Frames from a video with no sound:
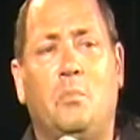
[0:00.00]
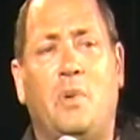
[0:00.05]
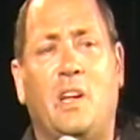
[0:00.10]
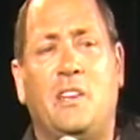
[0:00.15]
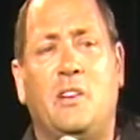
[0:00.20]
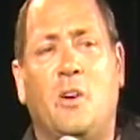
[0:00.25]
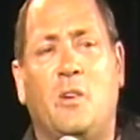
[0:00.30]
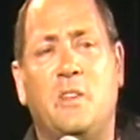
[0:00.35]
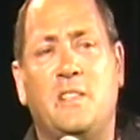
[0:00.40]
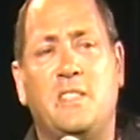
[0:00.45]

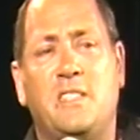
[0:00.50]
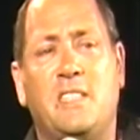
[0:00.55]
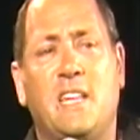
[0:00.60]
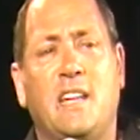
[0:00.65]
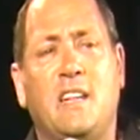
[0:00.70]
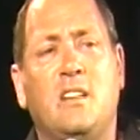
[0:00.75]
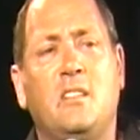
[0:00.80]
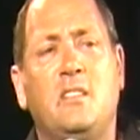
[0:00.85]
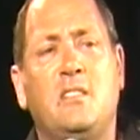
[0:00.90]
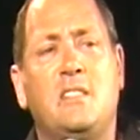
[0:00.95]
but not a
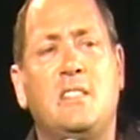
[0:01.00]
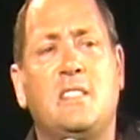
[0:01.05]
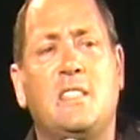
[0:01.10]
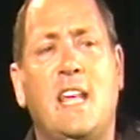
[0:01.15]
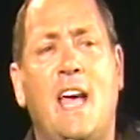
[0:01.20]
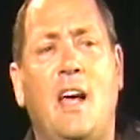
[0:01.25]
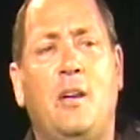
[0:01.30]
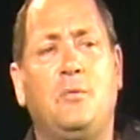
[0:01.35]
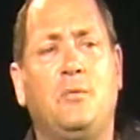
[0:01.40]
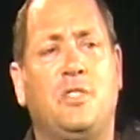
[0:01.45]
single
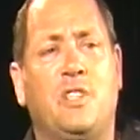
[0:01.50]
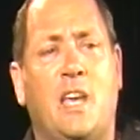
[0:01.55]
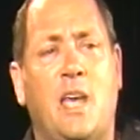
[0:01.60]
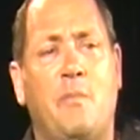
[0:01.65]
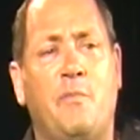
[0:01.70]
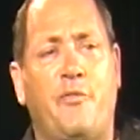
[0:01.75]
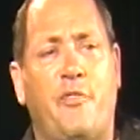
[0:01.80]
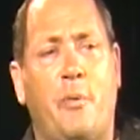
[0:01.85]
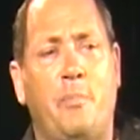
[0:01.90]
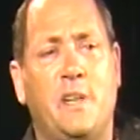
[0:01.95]
sound
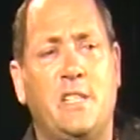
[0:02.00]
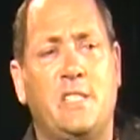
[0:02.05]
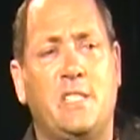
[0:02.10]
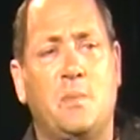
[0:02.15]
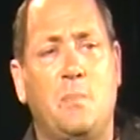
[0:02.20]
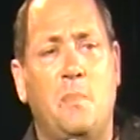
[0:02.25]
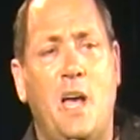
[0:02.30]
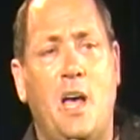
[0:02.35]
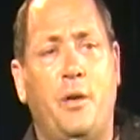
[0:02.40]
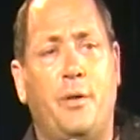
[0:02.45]
came from
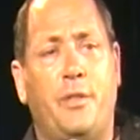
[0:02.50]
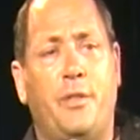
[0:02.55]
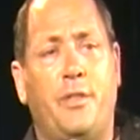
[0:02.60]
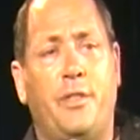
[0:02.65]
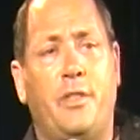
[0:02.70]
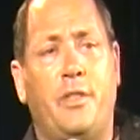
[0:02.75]
his mouth.